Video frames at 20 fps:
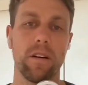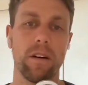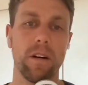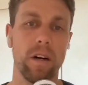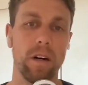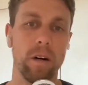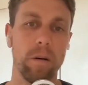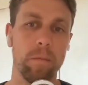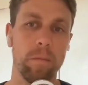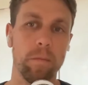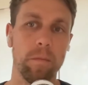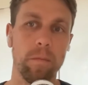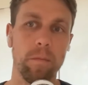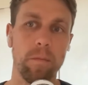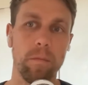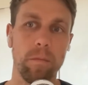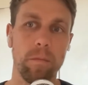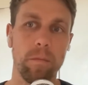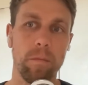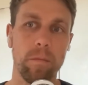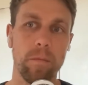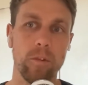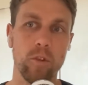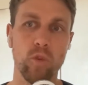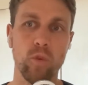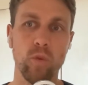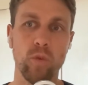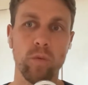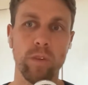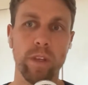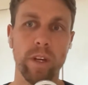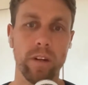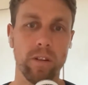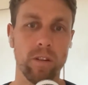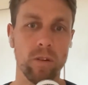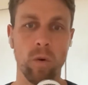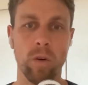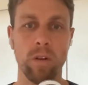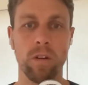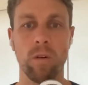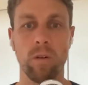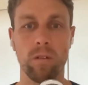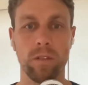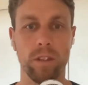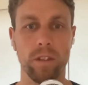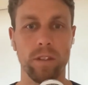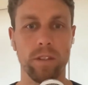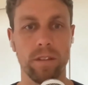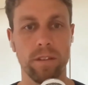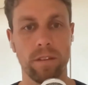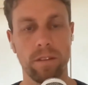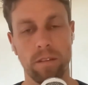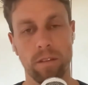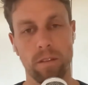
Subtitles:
to their token holders.